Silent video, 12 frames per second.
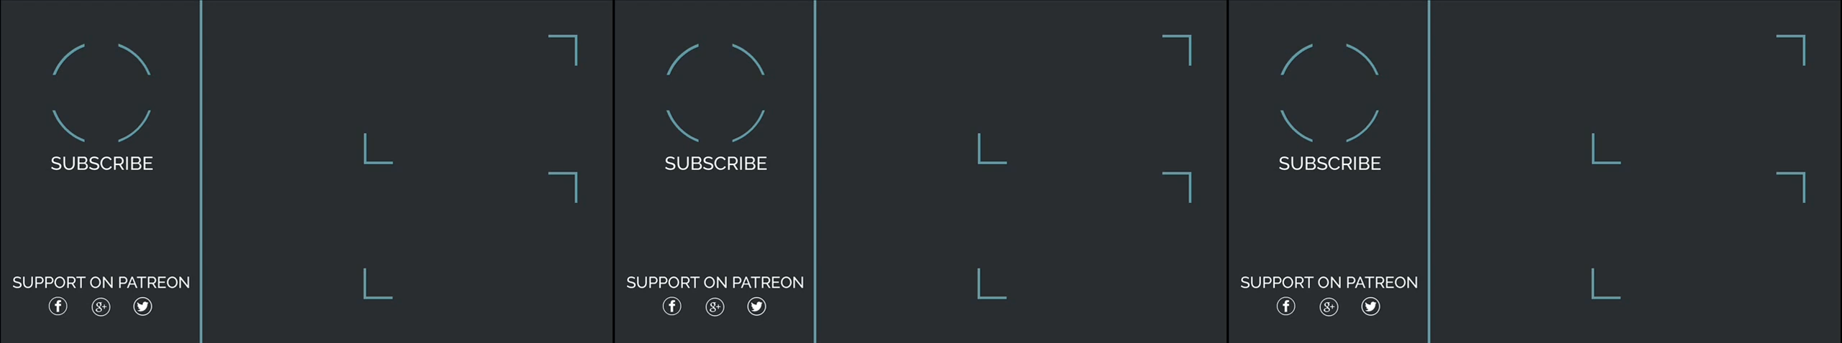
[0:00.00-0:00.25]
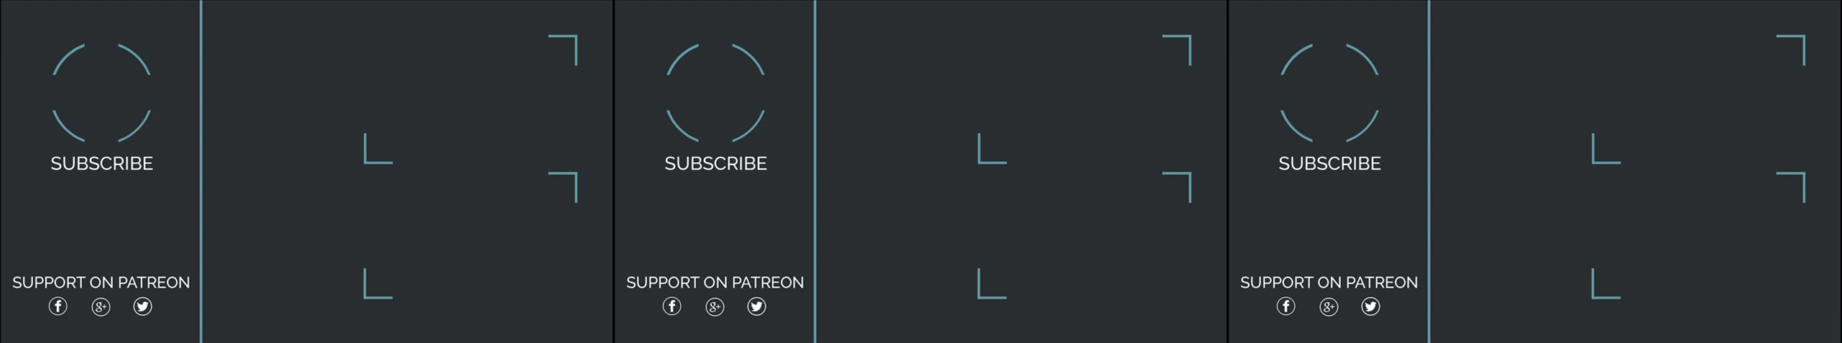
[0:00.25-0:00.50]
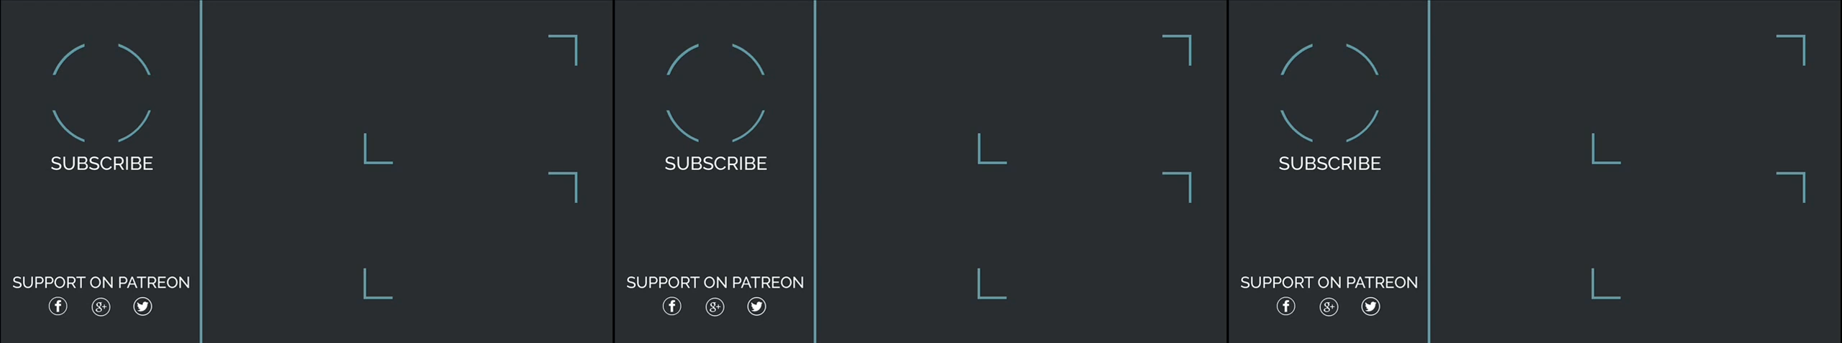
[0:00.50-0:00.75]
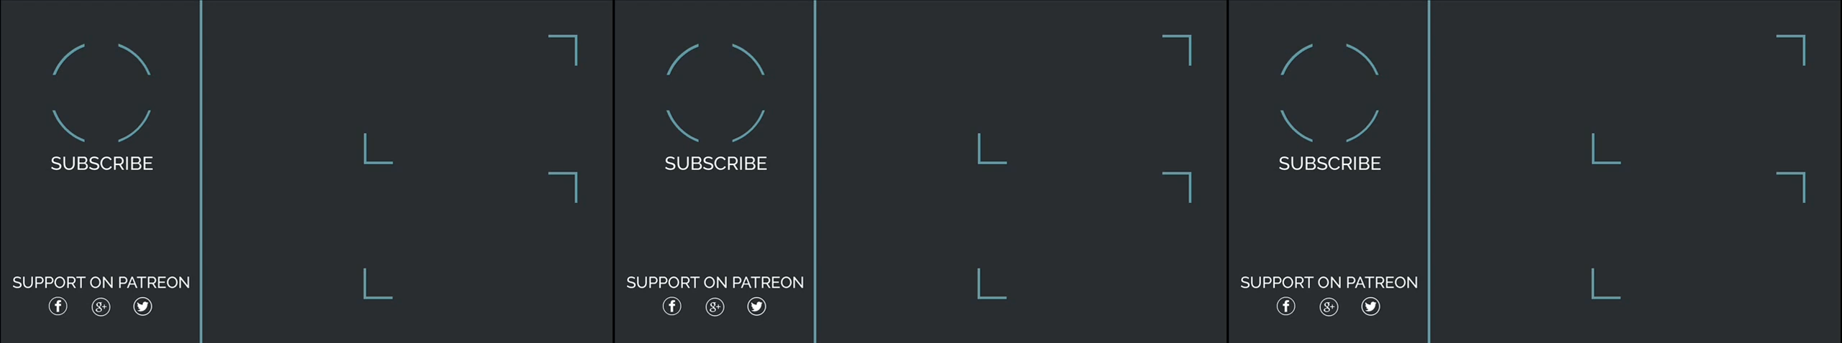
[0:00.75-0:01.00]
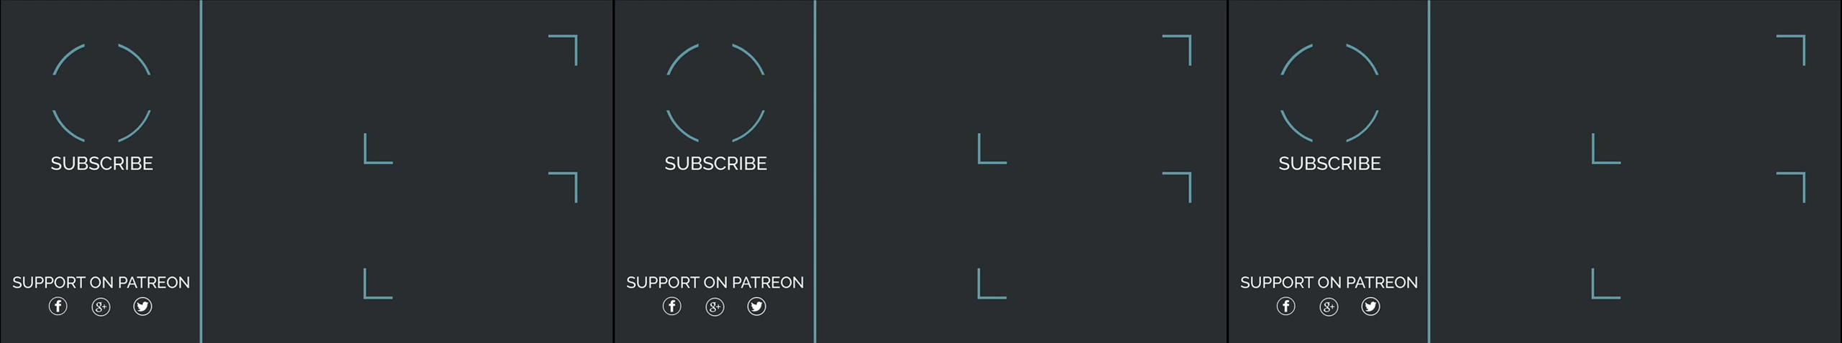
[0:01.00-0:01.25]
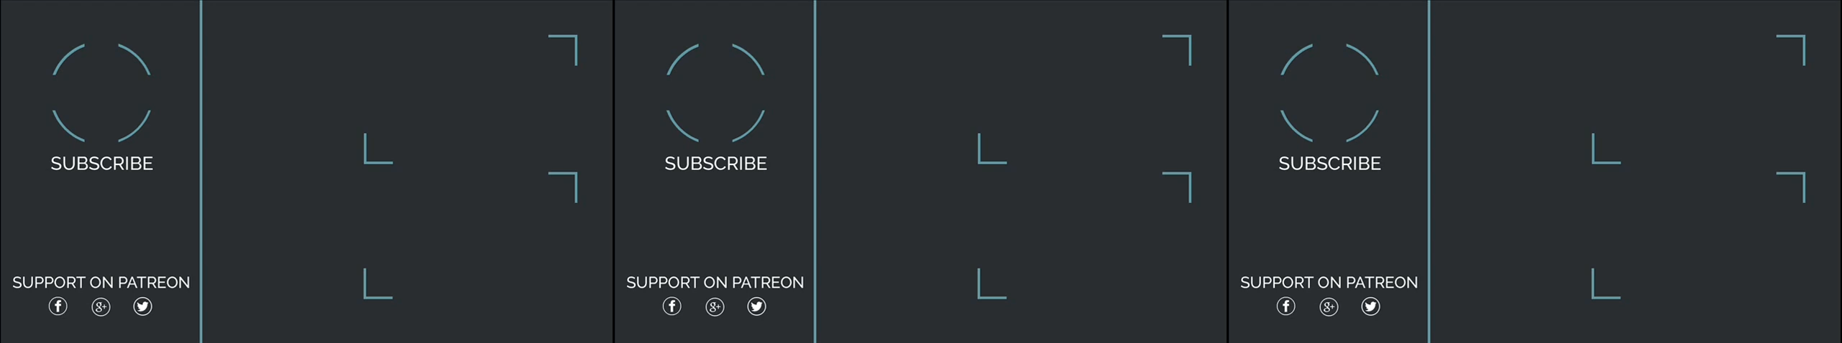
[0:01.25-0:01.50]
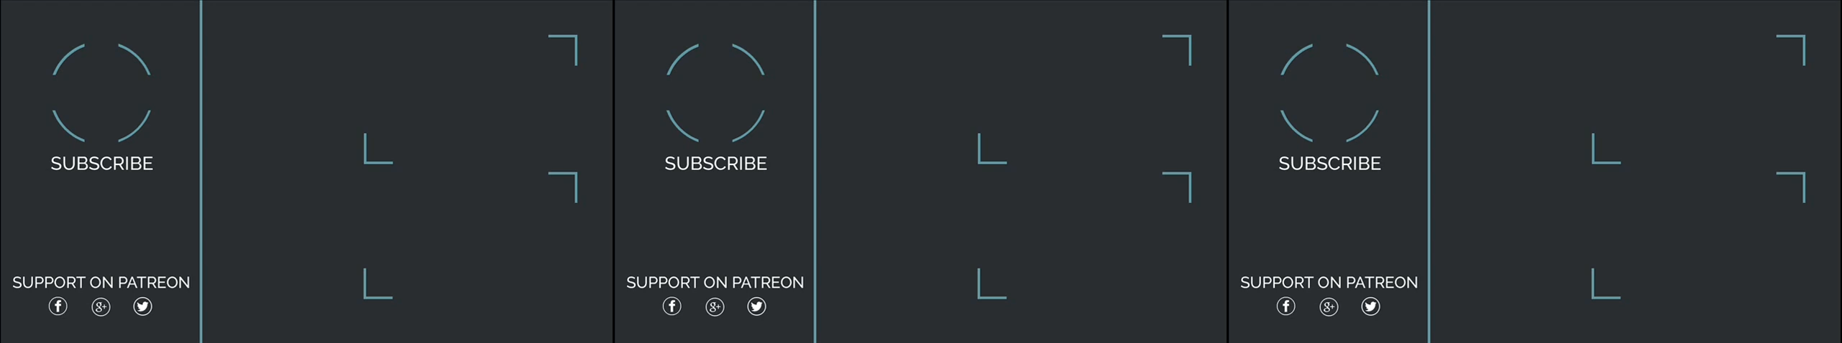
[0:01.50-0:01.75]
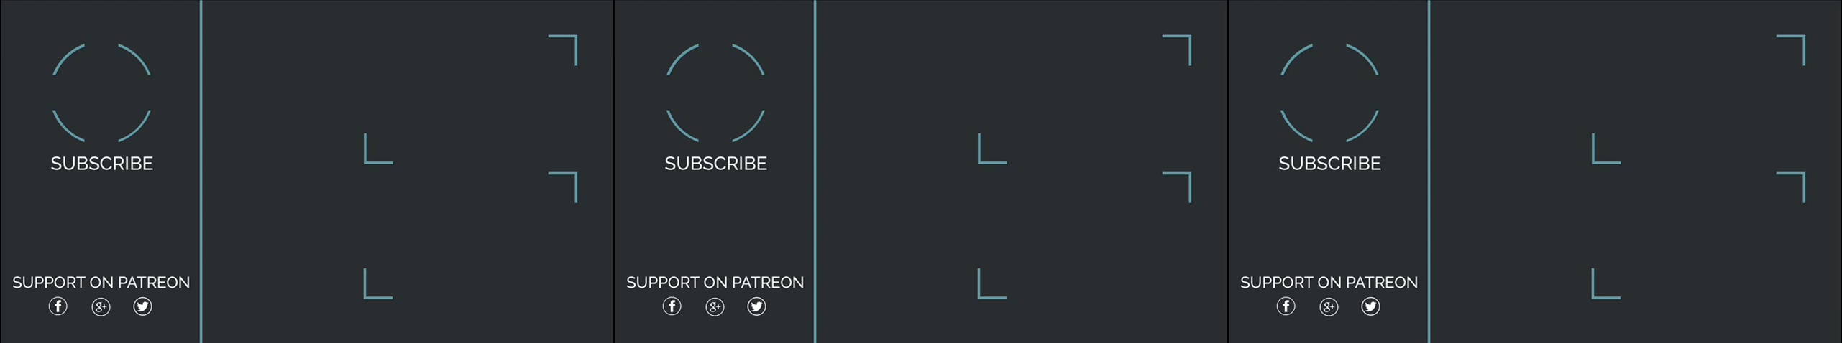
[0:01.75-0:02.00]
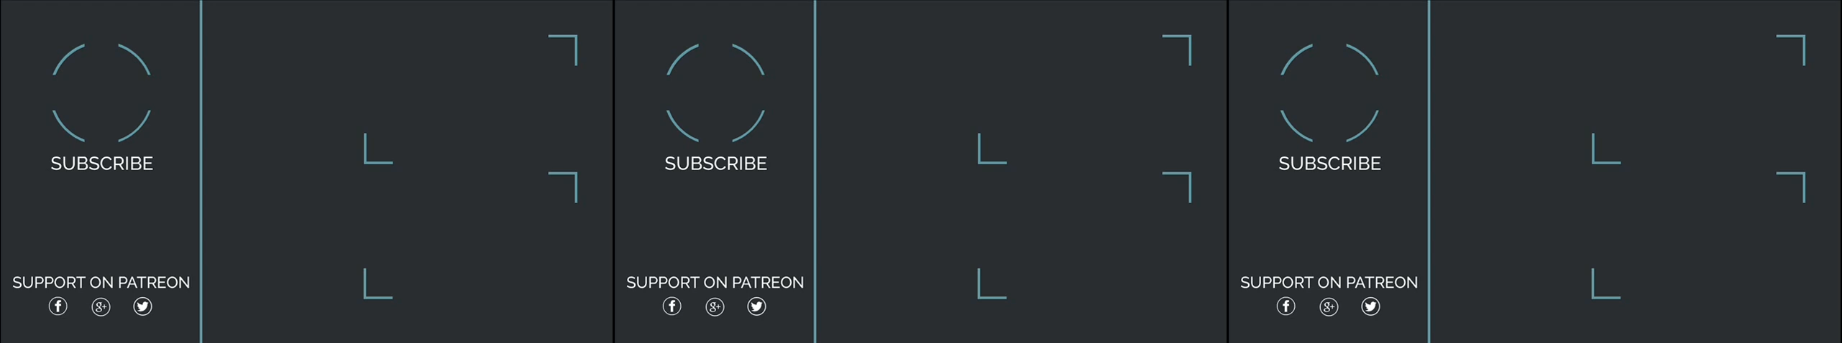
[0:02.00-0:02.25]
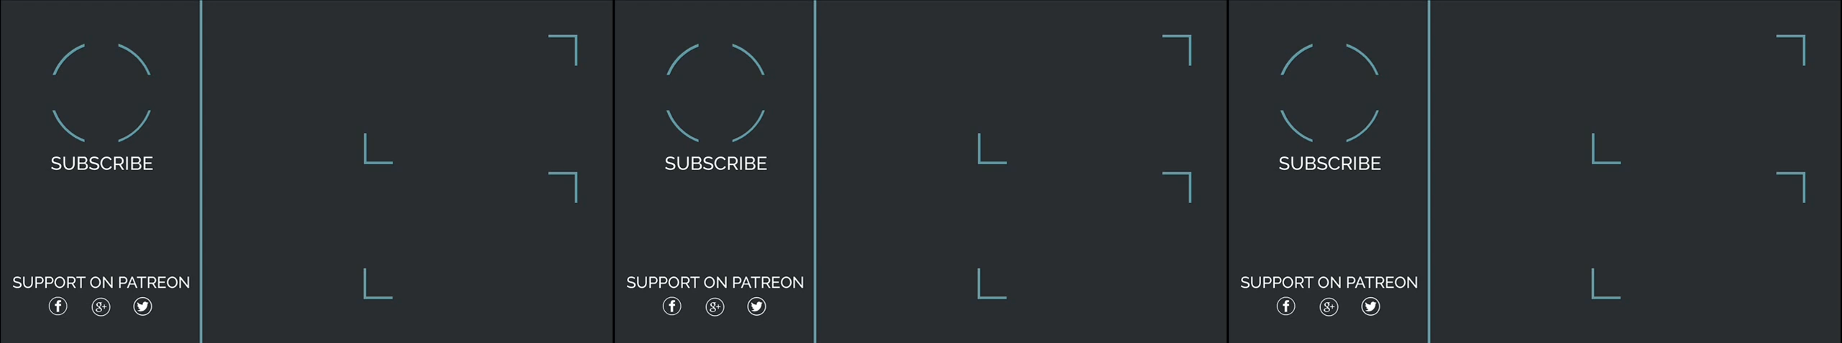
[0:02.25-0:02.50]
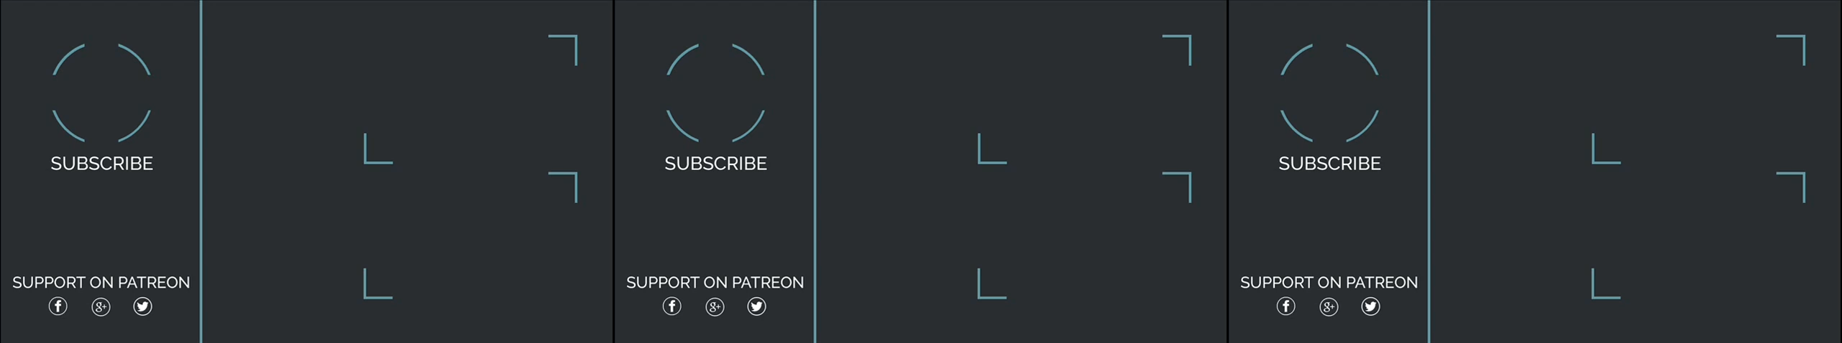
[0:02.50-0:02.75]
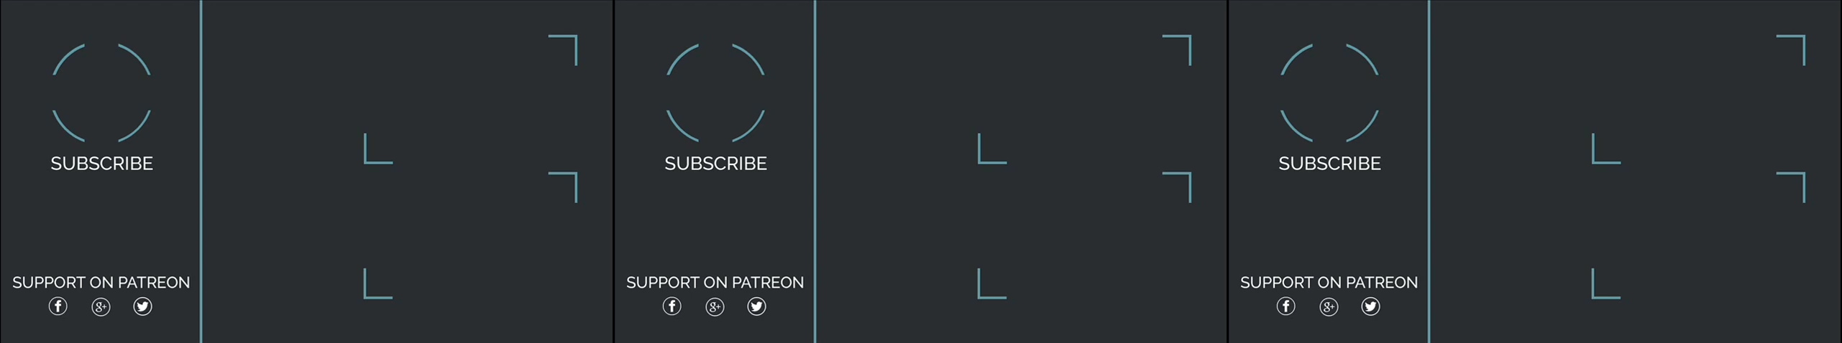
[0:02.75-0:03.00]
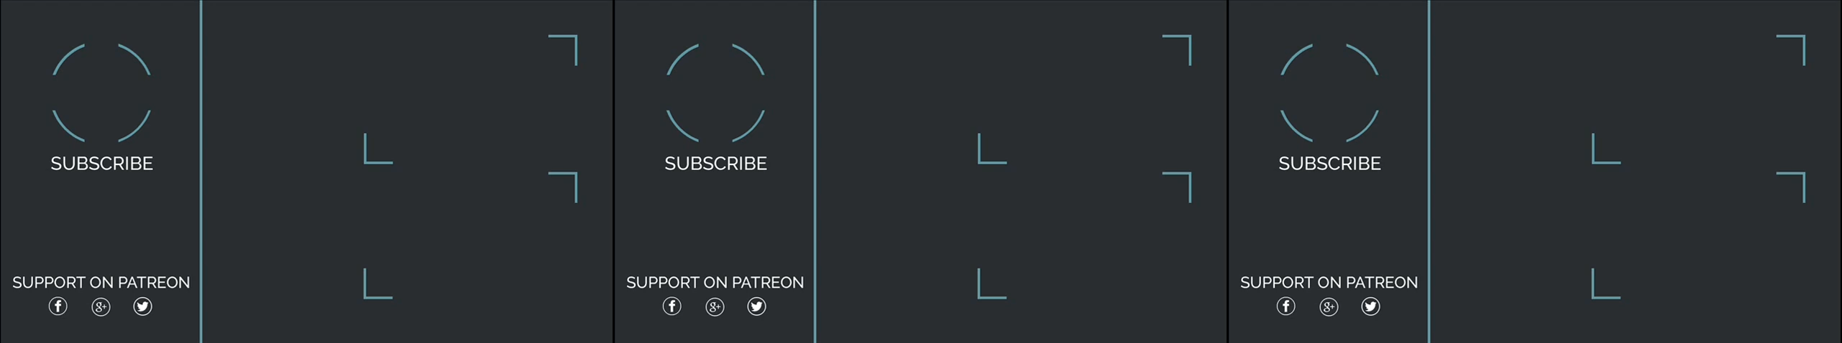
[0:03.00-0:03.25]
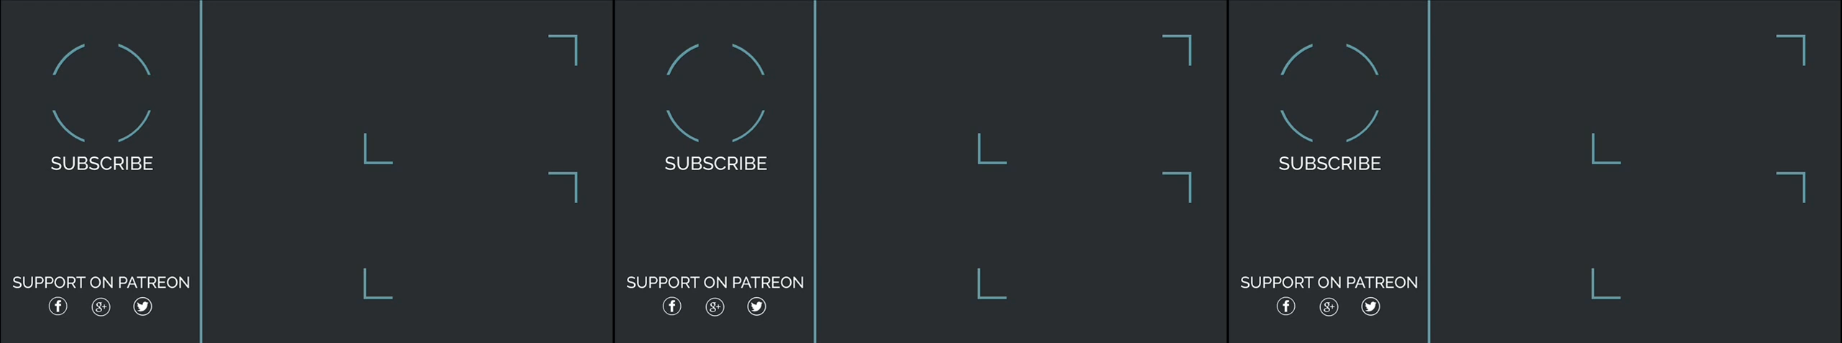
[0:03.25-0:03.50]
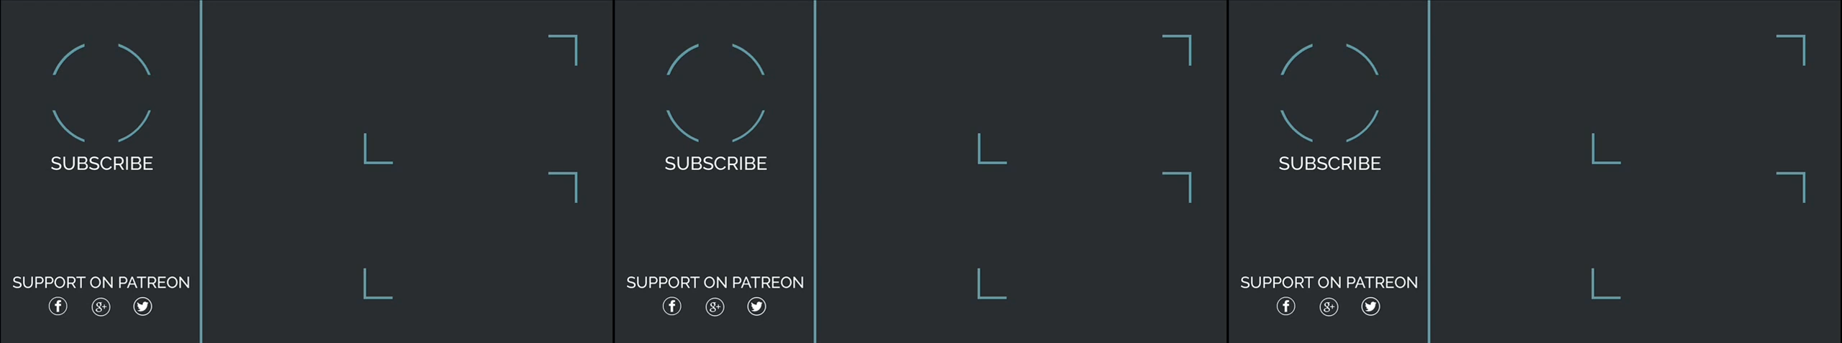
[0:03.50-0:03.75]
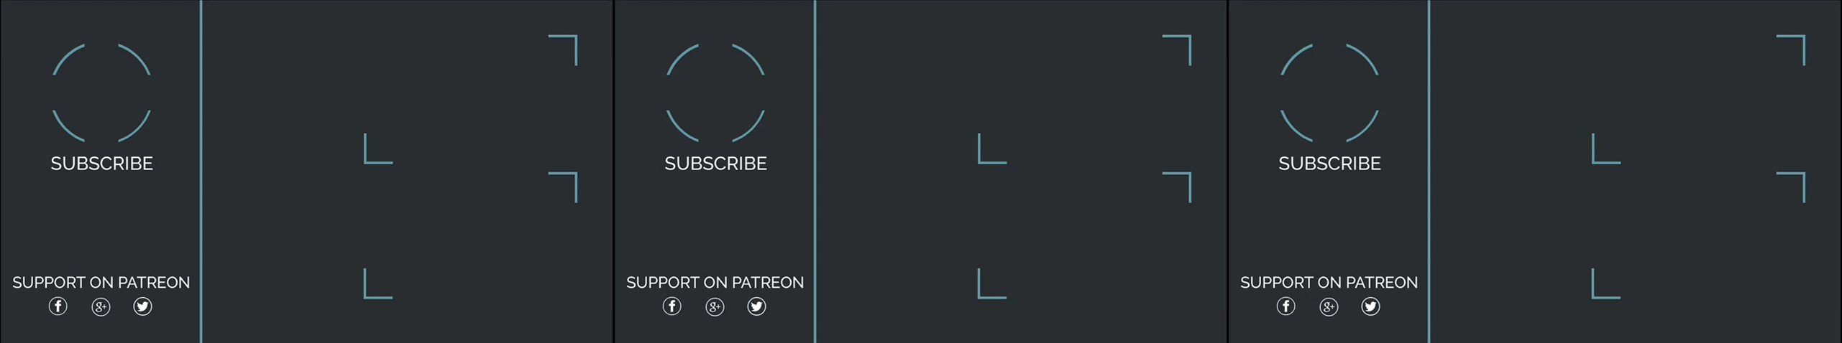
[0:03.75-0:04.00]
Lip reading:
[unreadable: no face in view]